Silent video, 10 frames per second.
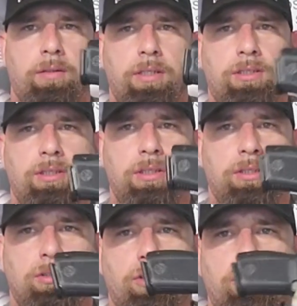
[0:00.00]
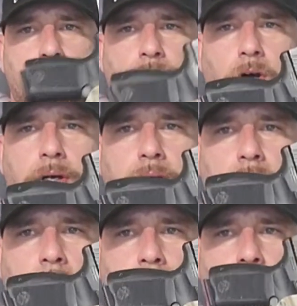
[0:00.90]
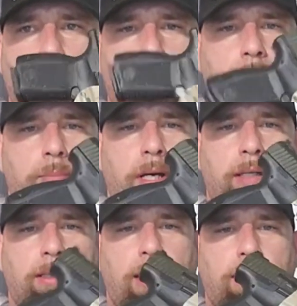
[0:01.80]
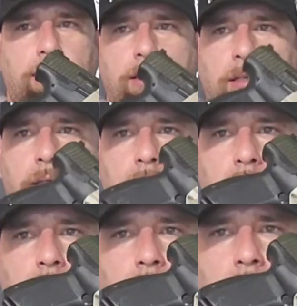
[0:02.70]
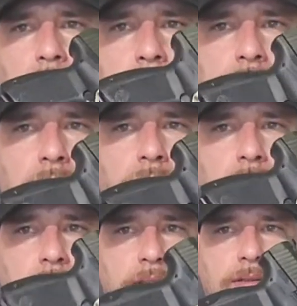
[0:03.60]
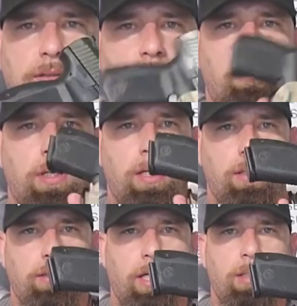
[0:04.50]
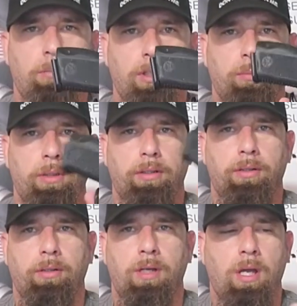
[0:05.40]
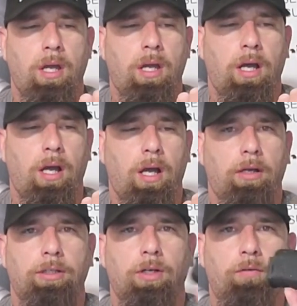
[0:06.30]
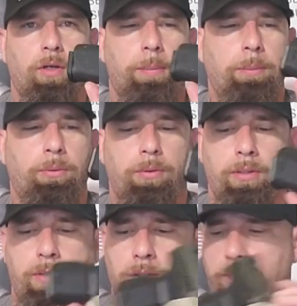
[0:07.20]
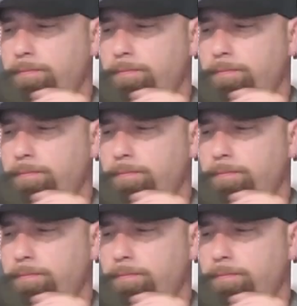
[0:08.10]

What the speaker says: this is the Safariland with my Canik SF Elite 9mm. For the people that